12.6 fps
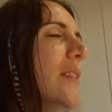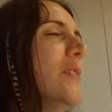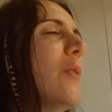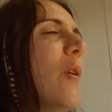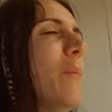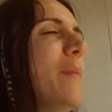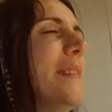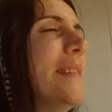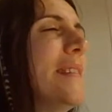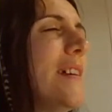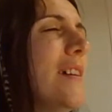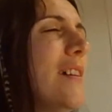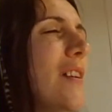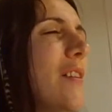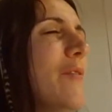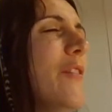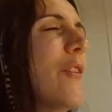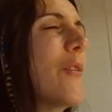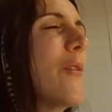to
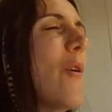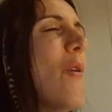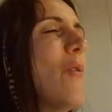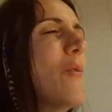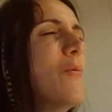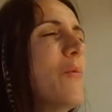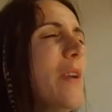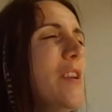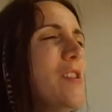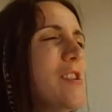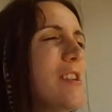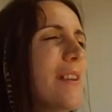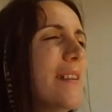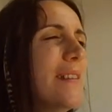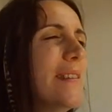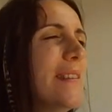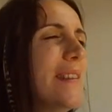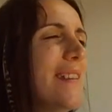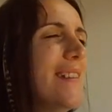observe your own wishes,